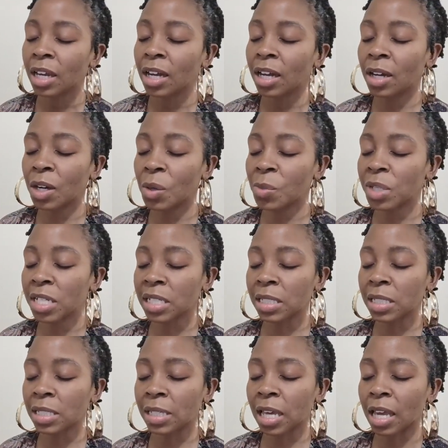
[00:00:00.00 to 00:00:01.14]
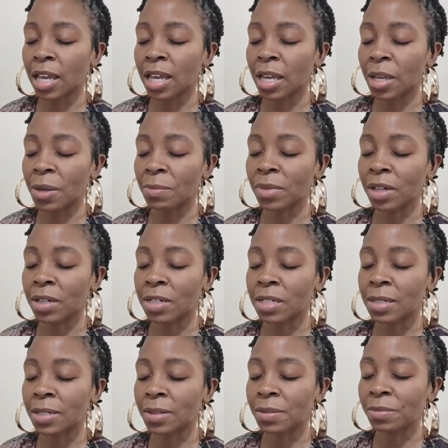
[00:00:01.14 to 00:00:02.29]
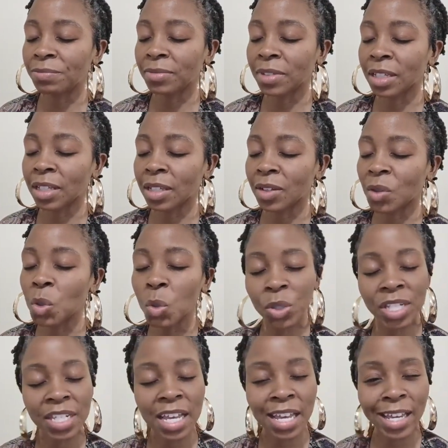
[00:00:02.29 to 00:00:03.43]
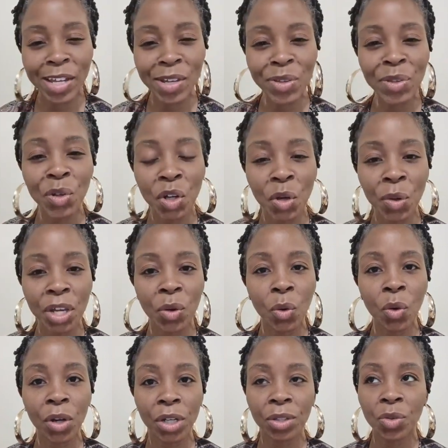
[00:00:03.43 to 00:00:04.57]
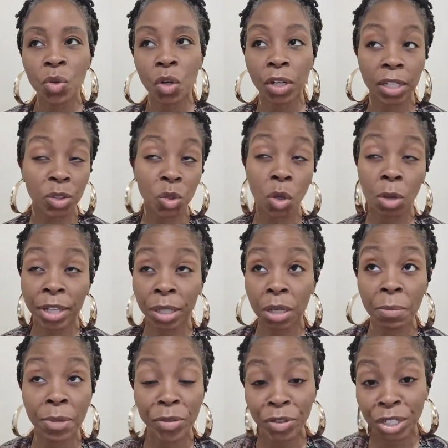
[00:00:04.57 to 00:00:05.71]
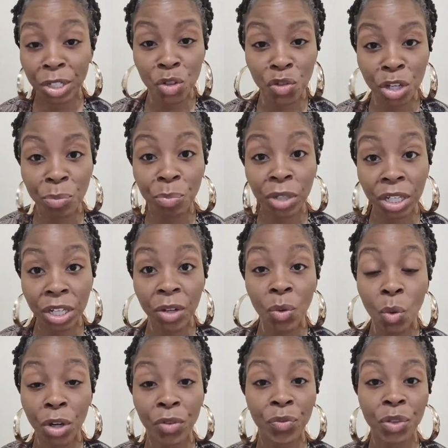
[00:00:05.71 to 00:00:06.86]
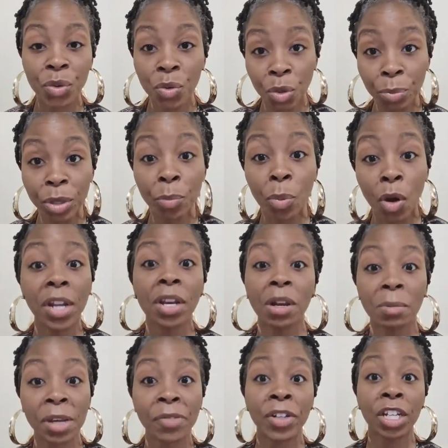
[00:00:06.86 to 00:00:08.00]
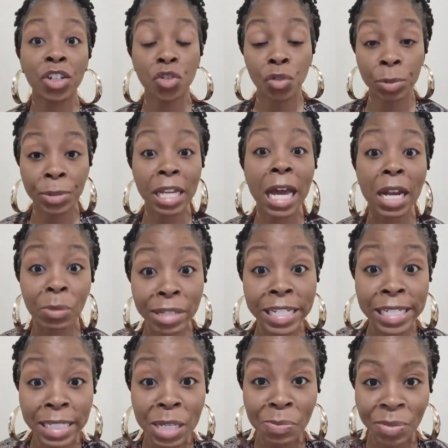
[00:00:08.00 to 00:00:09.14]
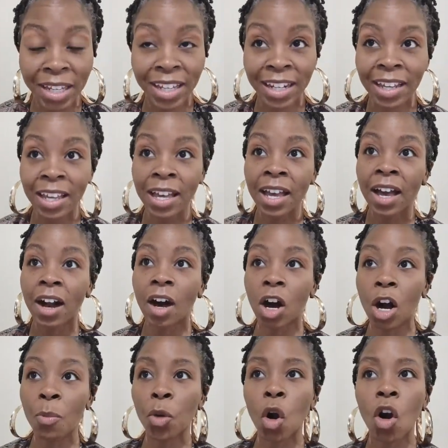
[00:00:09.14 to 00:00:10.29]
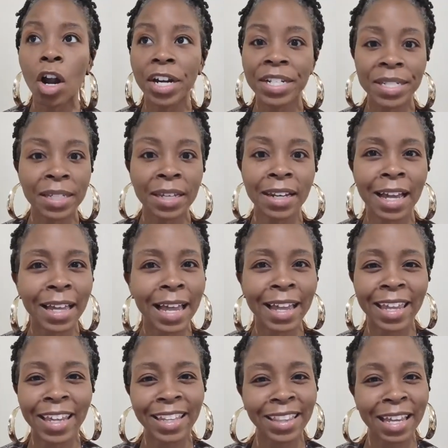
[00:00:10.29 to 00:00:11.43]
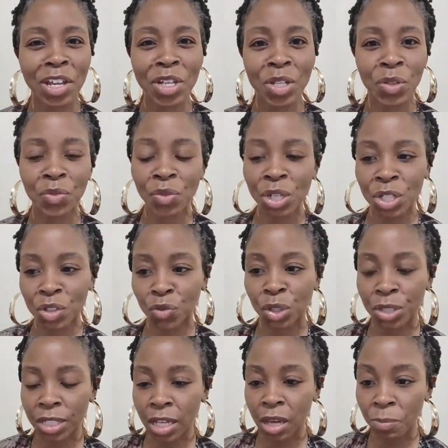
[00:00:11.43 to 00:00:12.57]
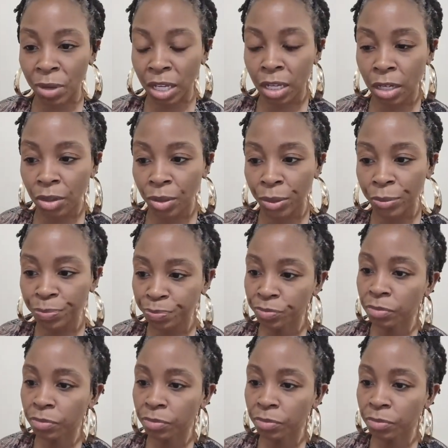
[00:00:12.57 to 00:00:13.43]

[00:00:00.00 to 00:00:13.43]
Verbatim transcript: uh, what is his name? Um, who say, you know, in order, you know, they talk about the American dream, but in order for you to be part of the American dream, you got to be sleeping um, Carson. I, I can't think his, his first name, but anywho.